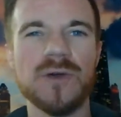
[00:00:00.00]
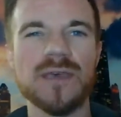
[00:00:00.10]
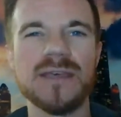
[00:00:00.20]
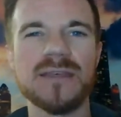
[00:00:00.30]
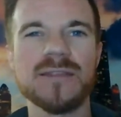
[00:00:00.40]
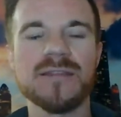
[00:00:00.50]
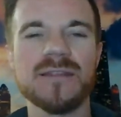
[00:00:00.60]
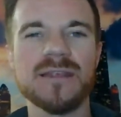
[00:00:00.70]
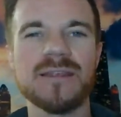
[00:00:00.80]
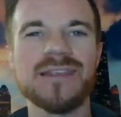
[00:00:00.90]

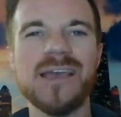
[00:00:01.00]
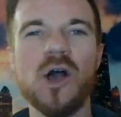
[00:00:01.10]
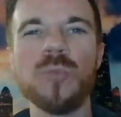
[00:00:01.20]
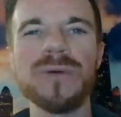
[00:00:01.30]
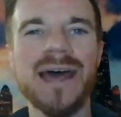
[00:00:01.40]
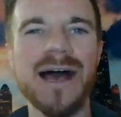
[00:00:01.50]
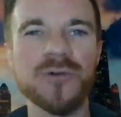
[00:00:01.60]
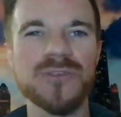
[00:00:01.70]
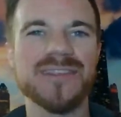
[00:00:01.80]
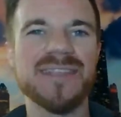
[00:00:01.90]
is the open
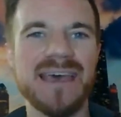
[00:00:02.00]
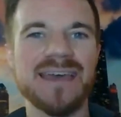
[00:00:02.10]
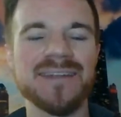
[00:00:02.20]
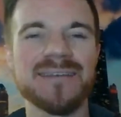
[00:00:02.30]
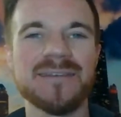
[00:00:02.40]
house dead?